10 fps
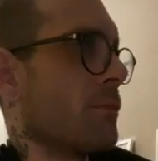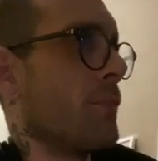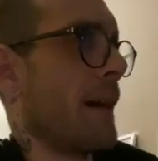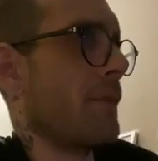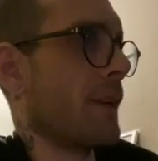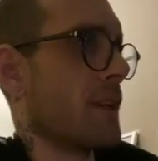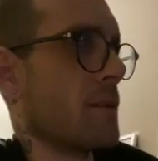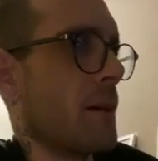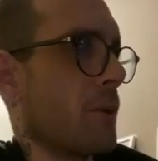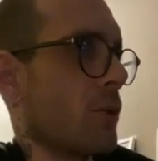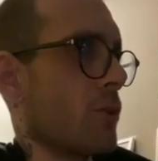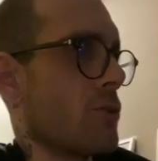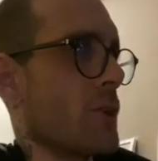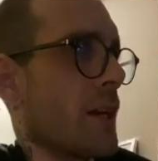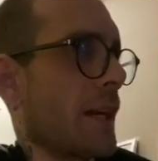bad things about my
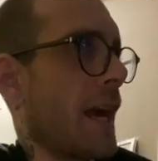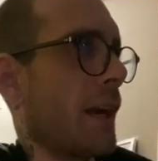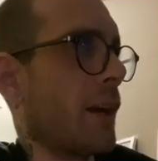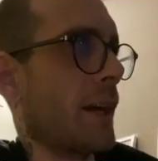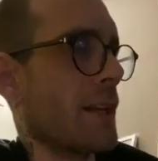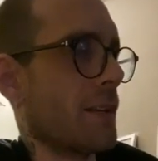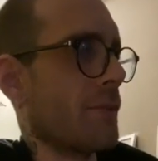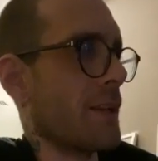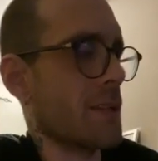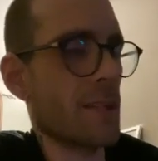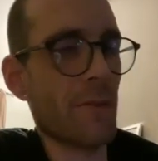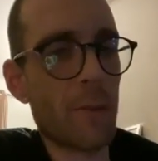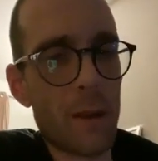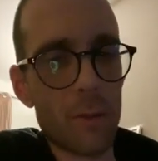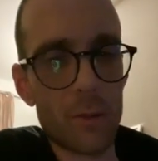country, I get defensive
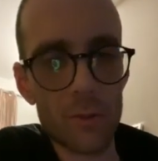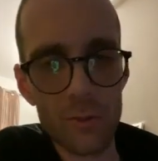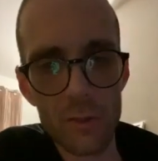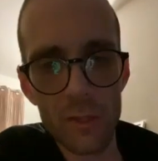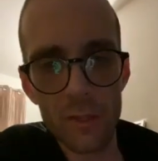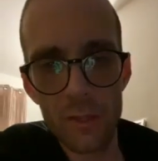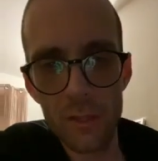about my country.